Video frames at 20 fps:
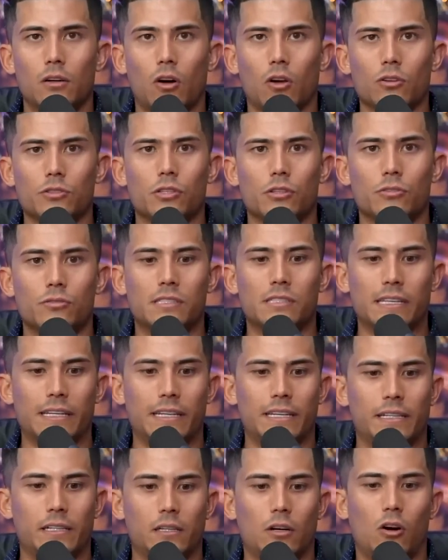also
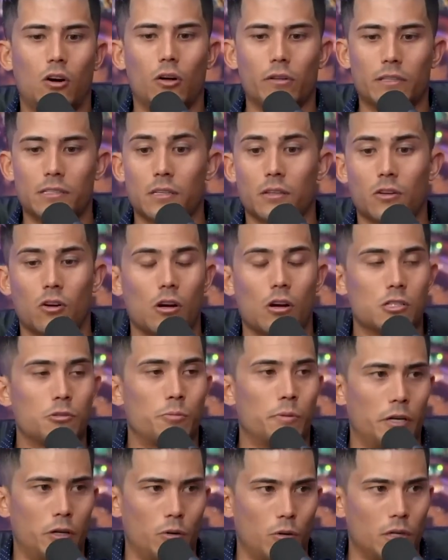seeing all these other
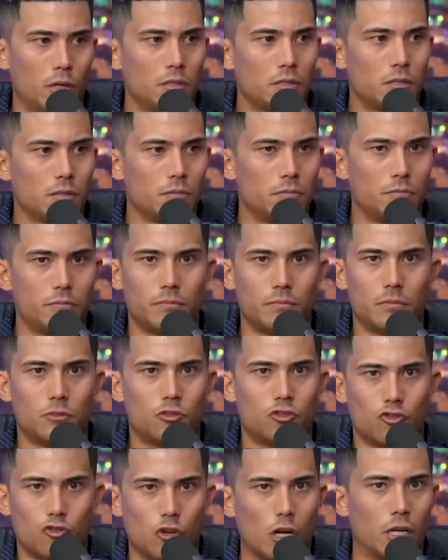entrepreneurs
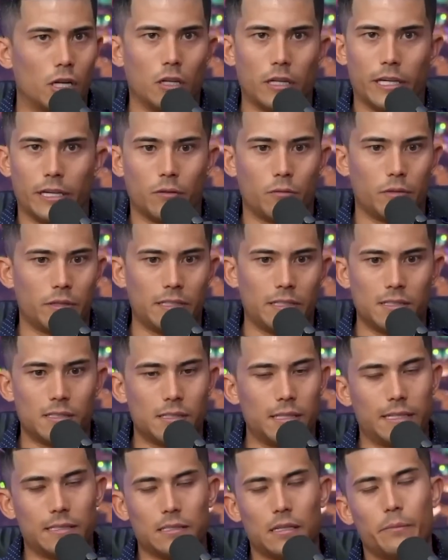struggling with
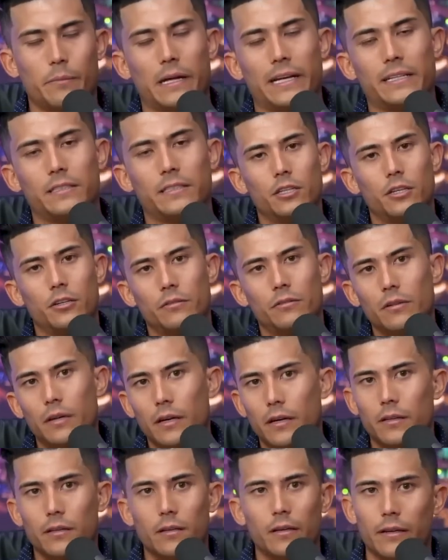these things. And I'm dude,
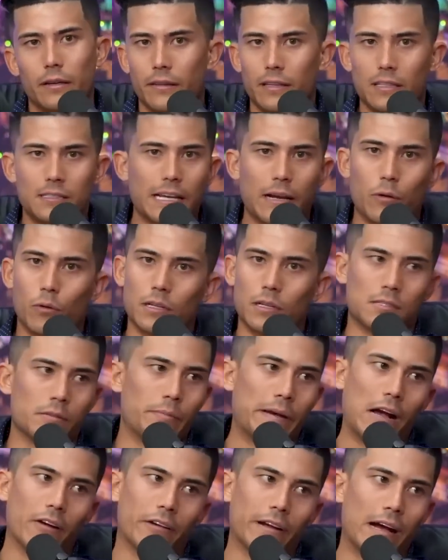this ain't what it's
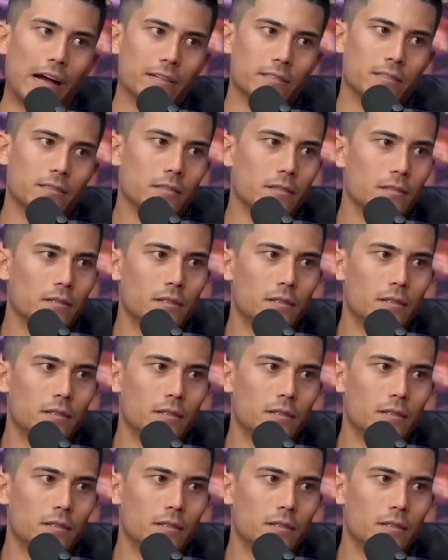about, guys.